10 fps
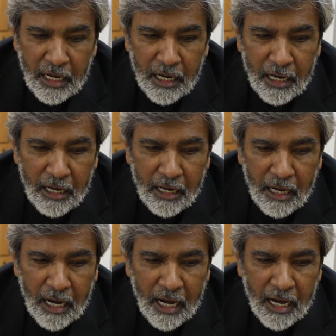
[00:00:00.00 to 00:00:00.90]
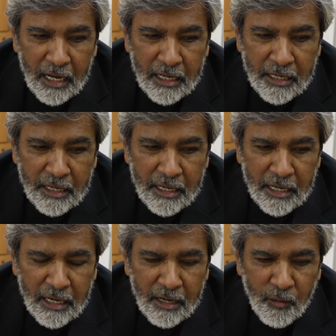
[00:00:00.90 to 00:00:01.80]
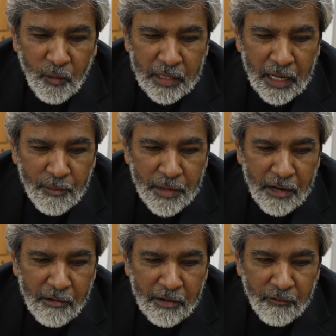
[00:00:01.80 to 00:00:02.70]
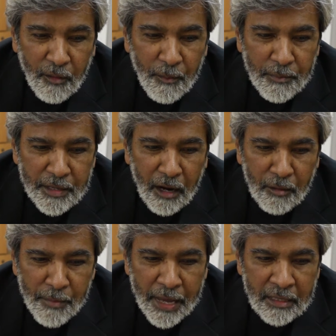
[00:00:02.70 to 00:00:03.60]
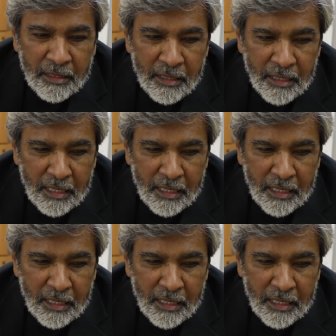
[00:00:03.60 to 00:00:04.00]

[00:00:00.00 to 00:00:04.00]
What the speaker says: and what I'm hearing from young men